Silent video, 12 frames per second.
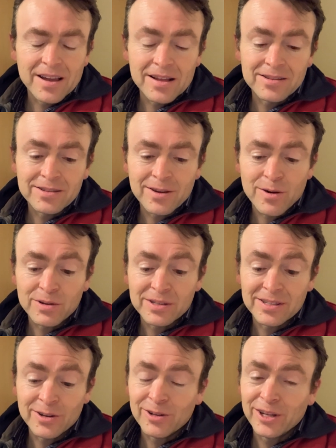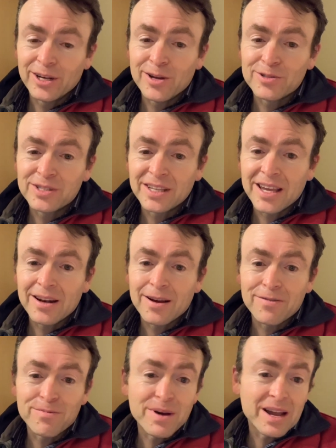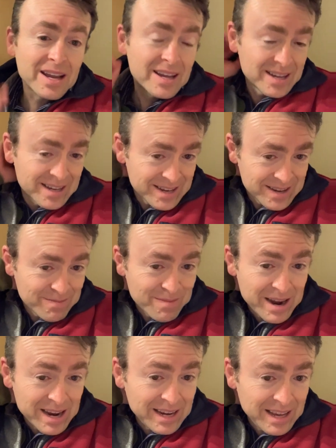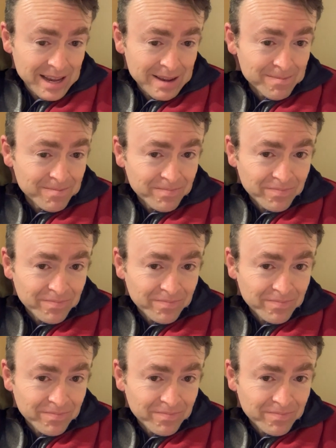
And so it's certainly no skin off my knee.